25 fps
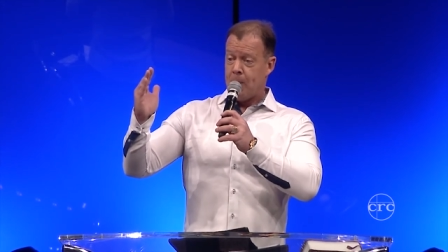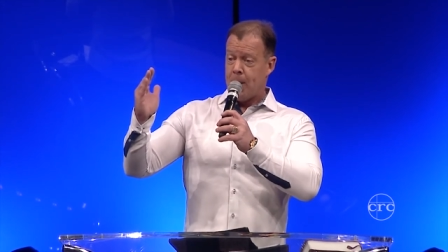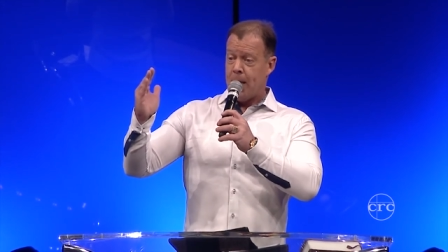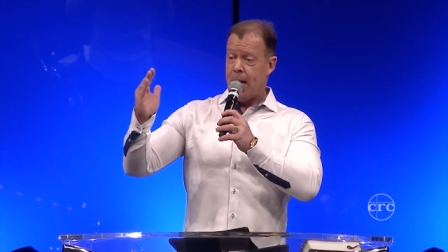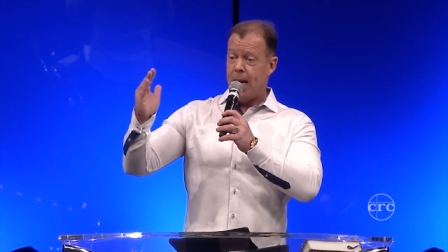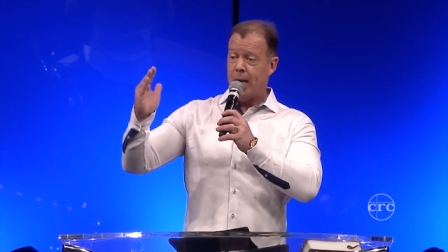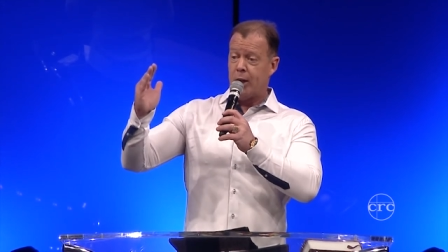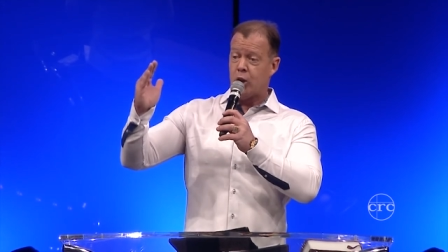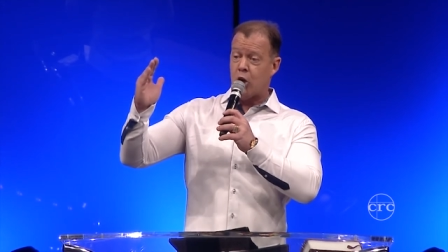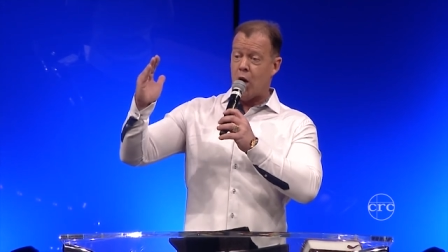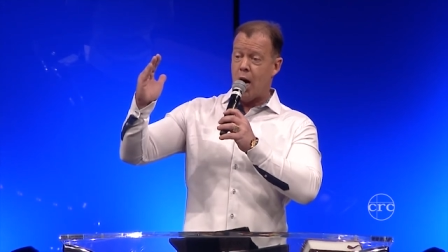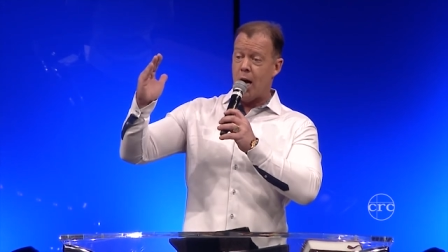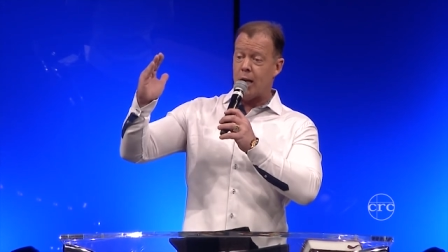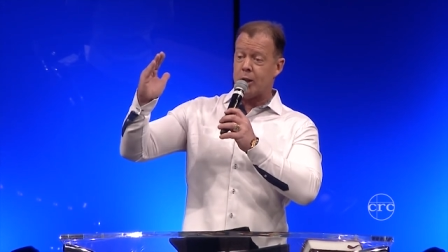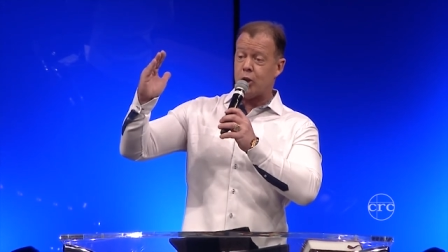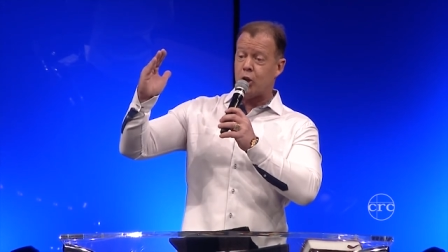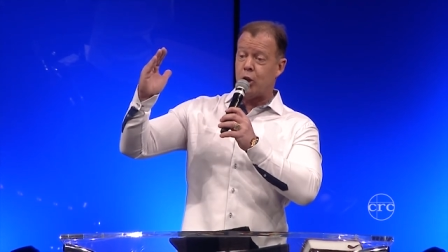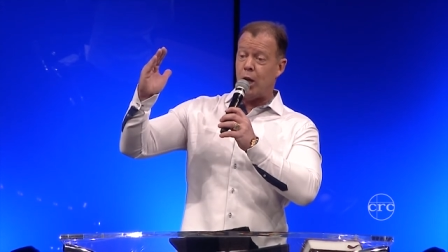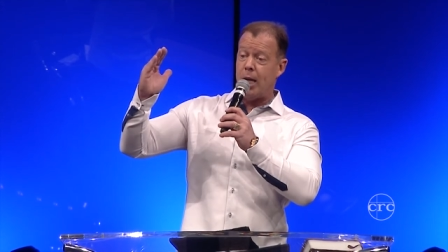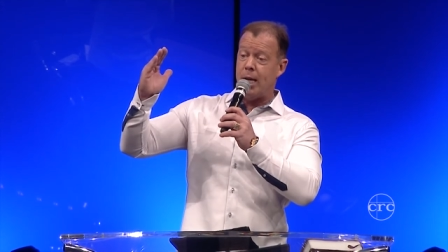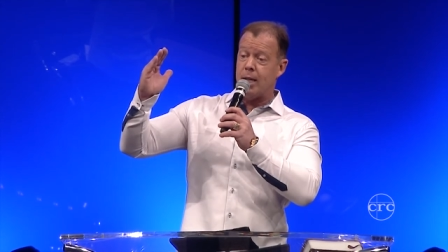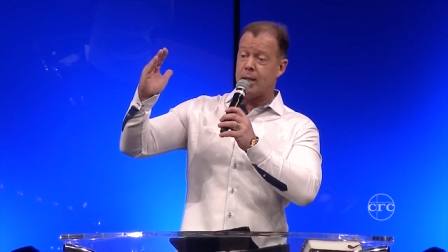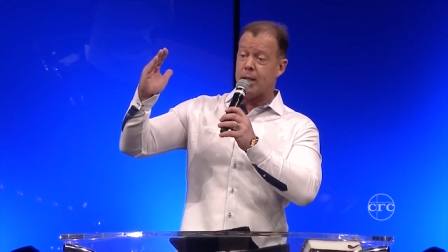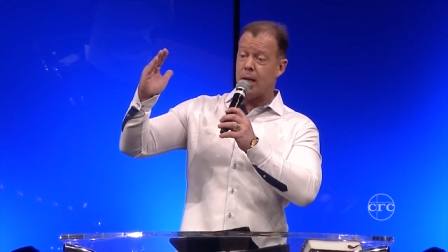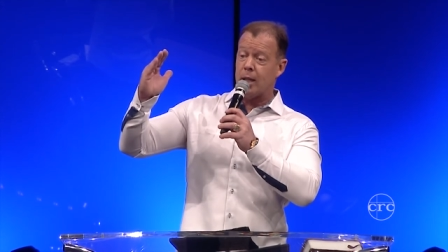It cost
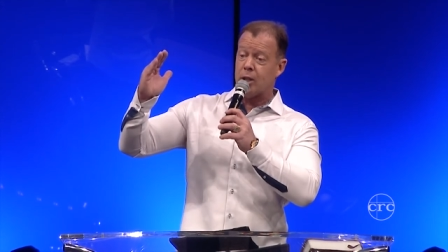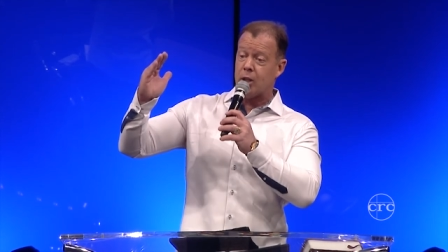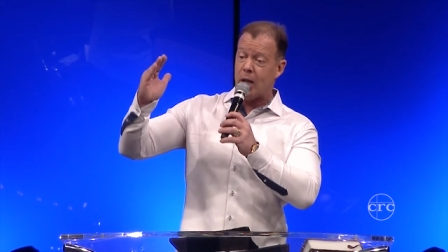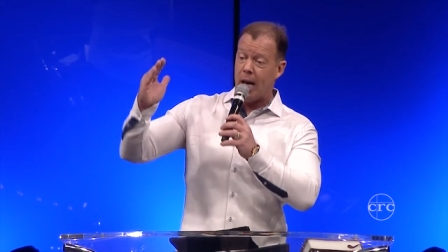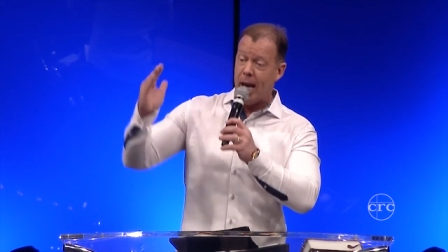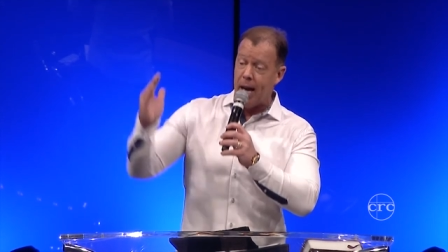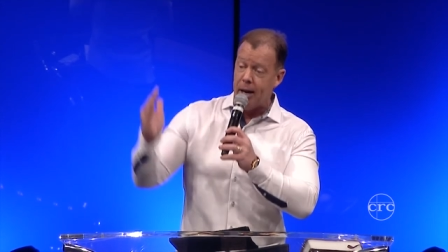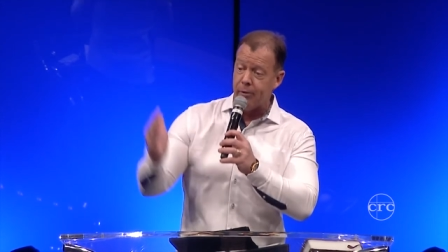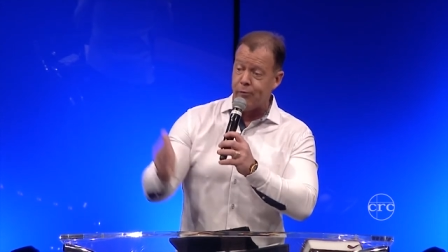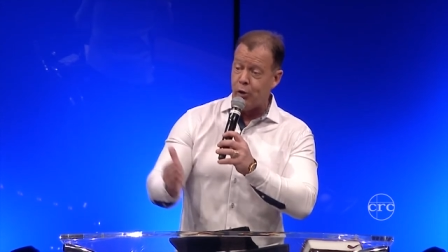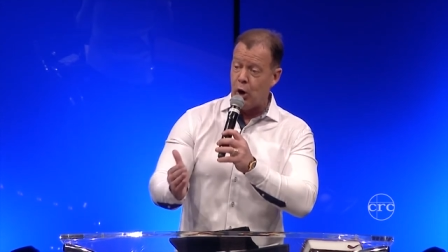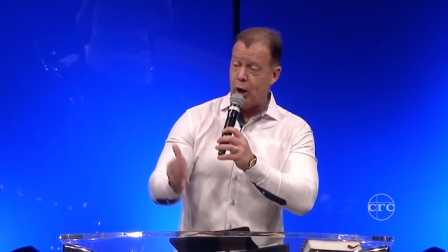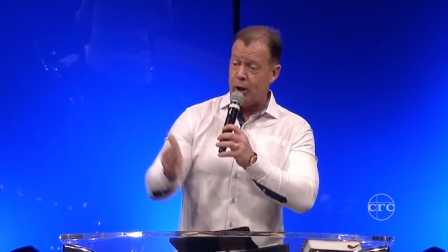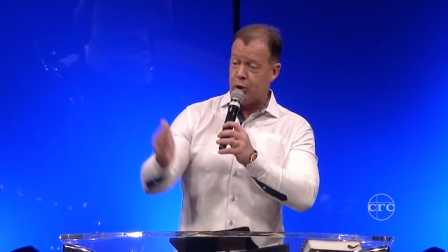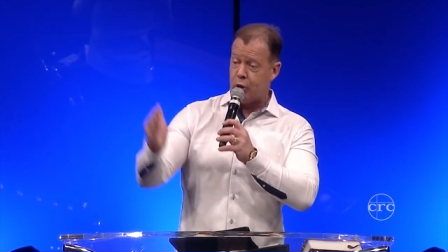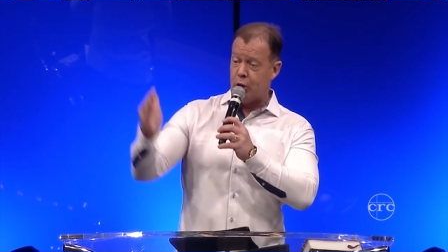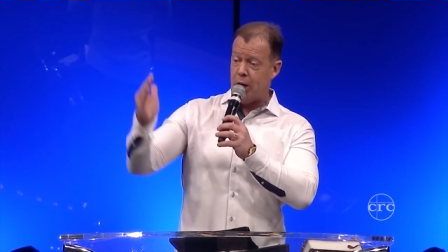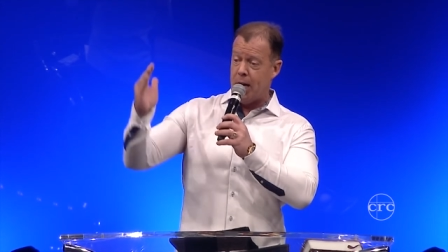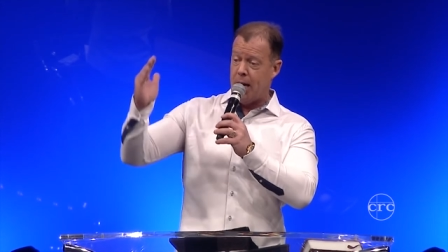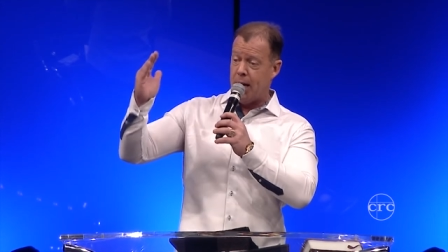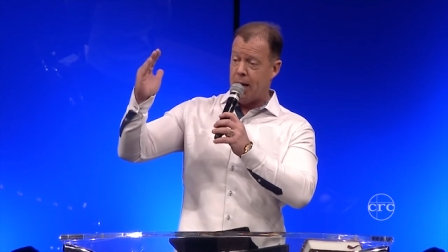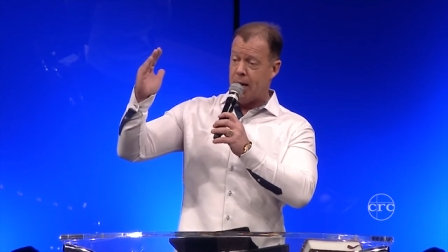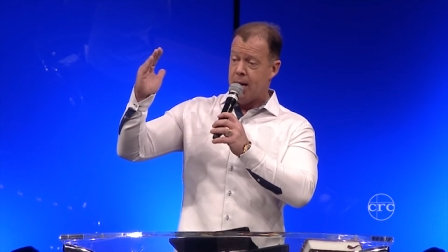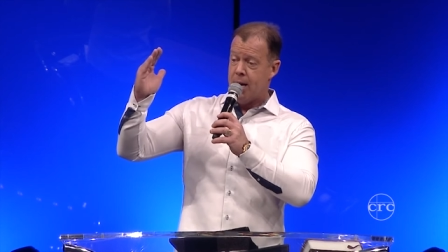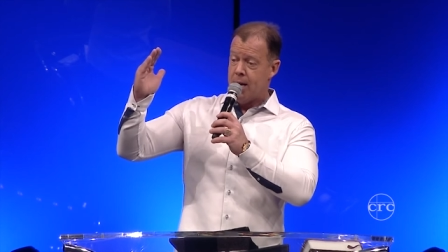Jesus
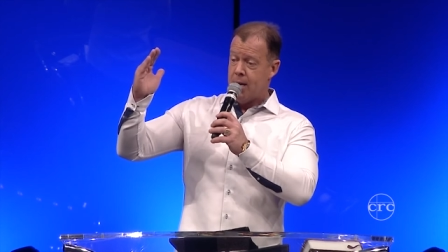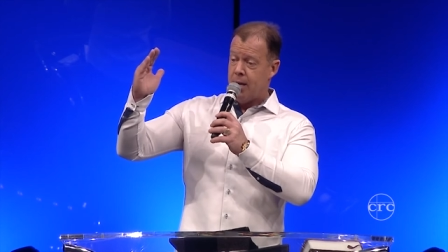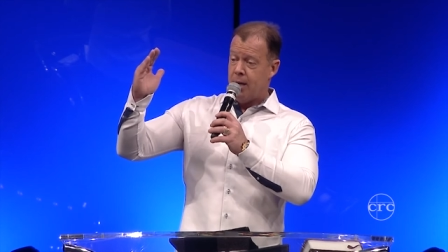everything